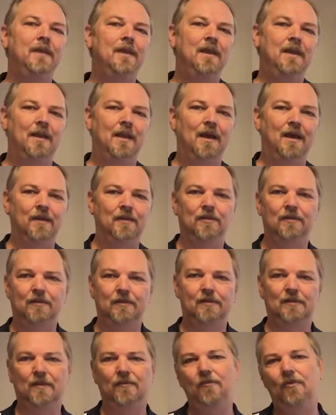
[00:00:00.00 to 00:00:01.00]
Now,
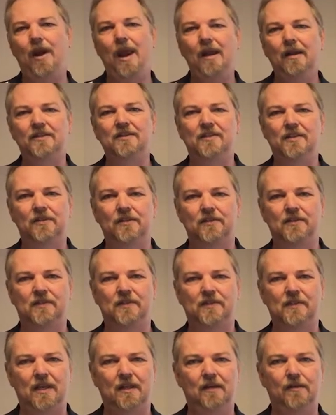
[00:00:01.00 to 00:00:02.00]
the reality
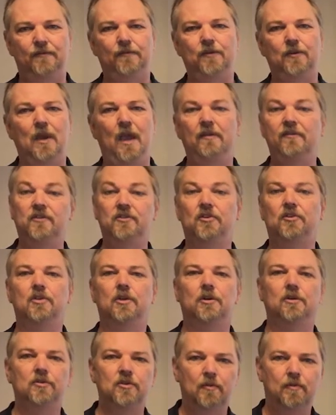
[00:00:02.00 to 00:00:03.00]
is that if you're having to
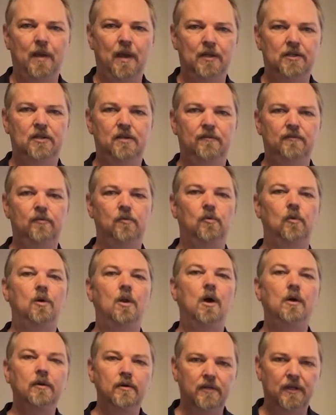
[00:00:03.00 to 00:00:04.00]
charge your battery for
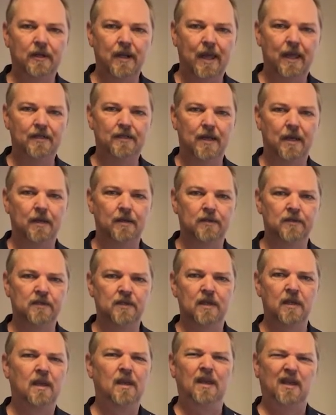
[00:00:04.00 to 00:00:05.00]
longer than 8 hours,
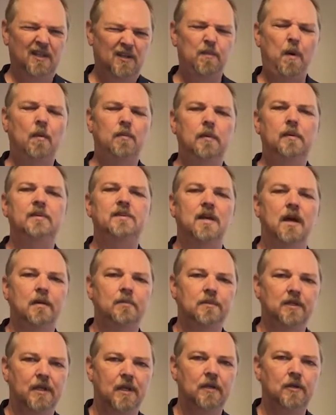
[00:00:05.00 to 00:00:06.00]
it's probably
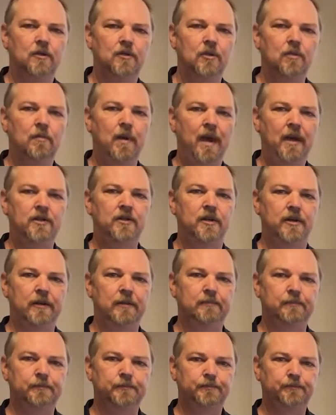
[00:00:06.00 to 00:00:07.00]
time to get a new battery.
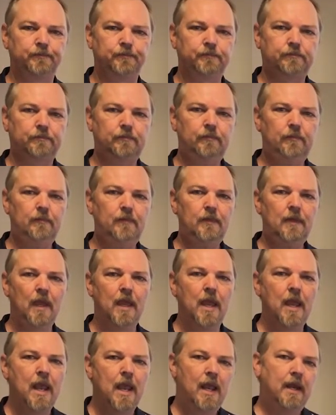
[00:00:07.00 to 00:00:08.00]

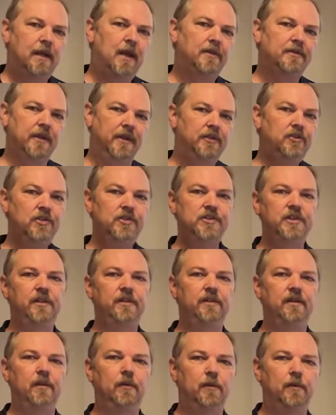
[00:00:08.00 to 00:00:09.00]
Now, the interesting
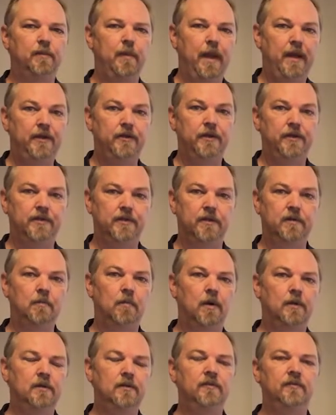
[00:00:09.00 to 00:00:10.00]
thing with batteries in
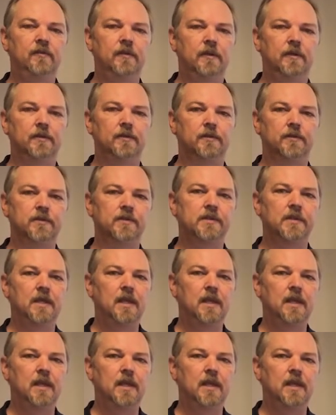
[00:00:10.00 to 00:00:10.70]
modern vehicles